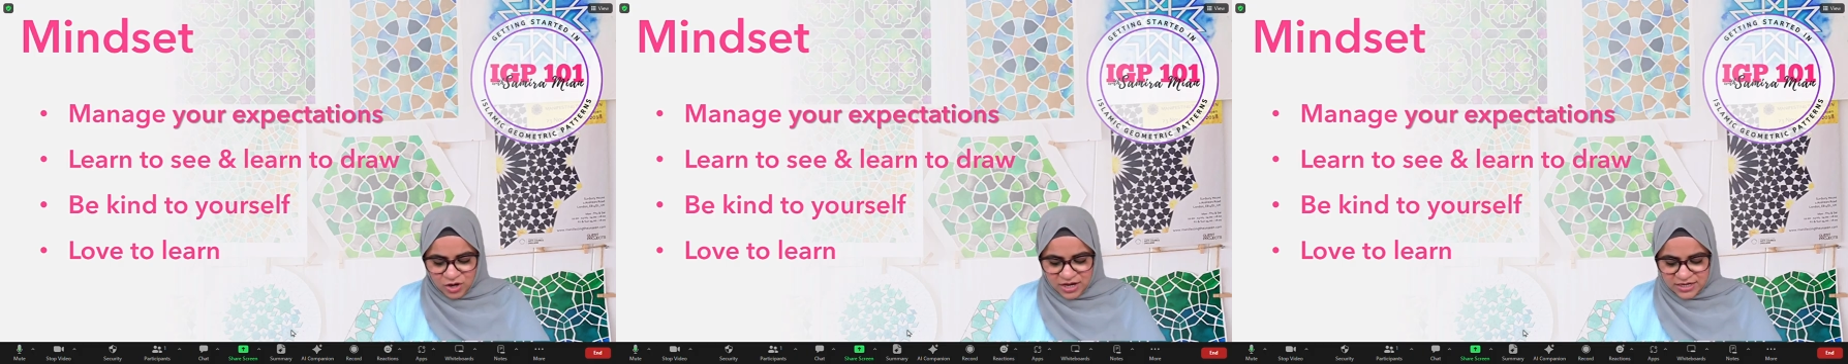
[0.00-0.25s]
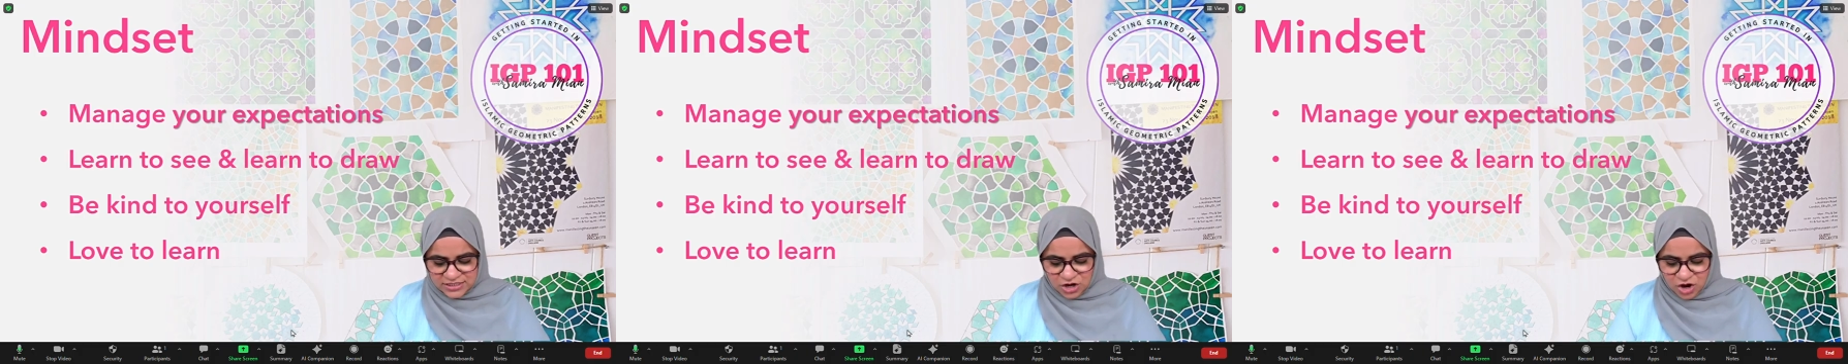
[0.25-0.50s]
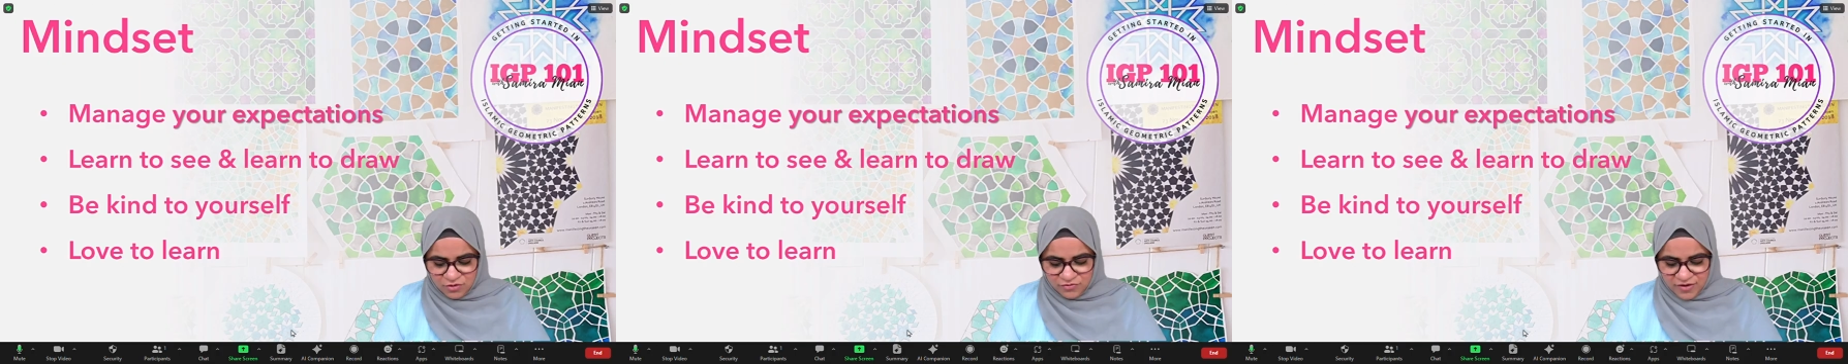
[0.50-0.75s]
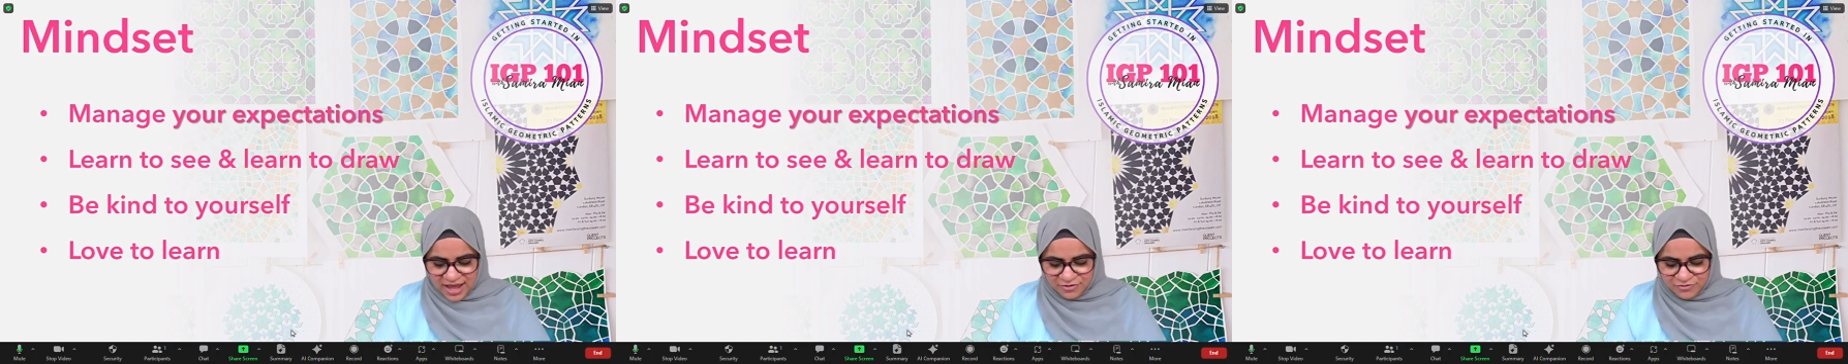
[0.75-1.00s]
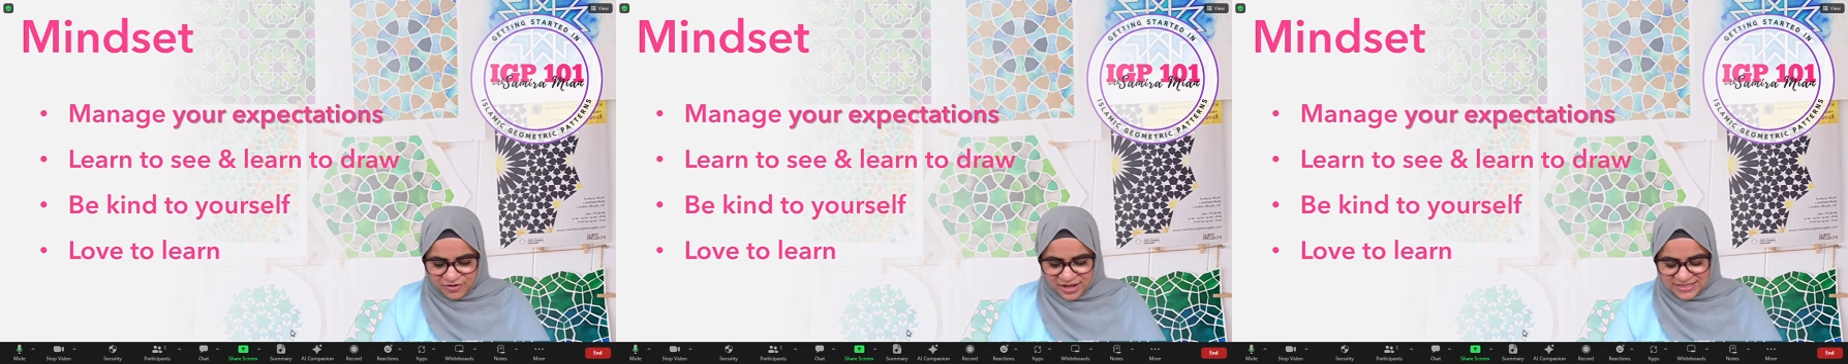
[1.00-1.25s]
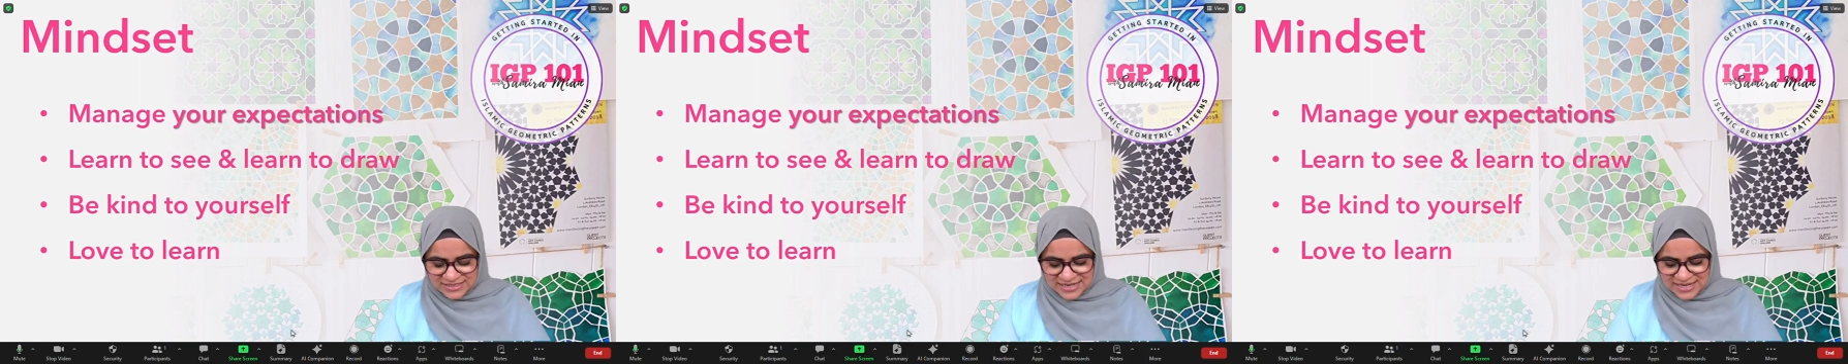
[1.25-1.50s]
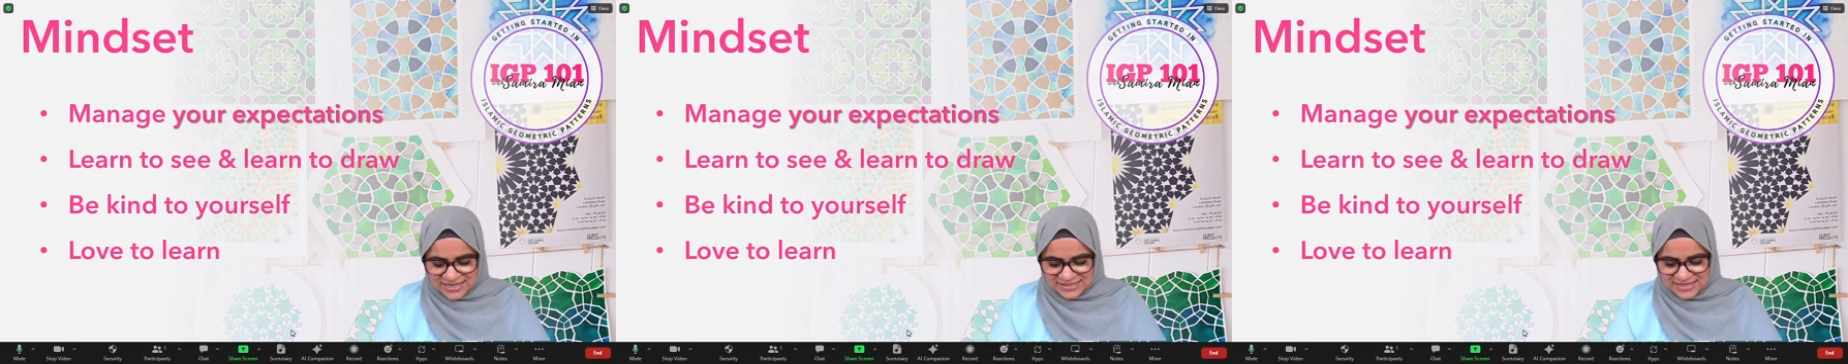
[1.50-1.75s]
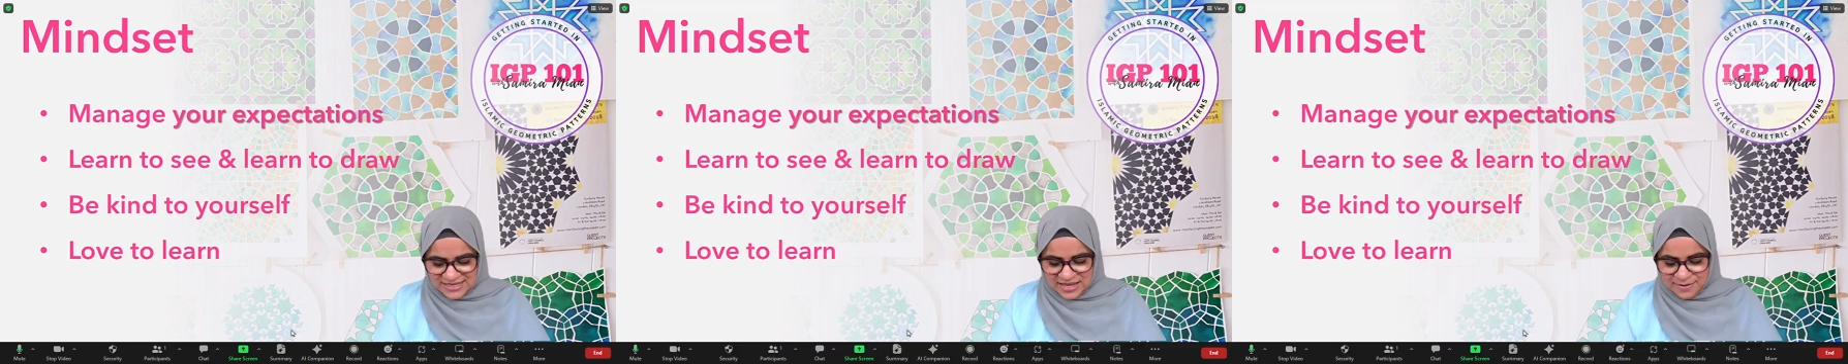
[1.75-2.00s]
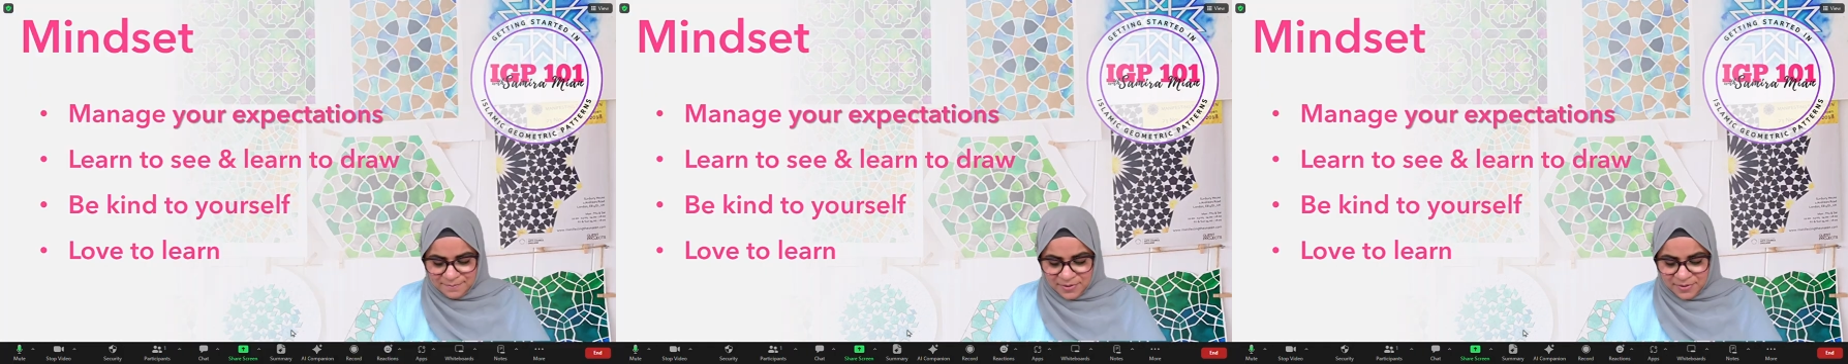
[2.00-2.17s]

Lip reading: Rehab has said,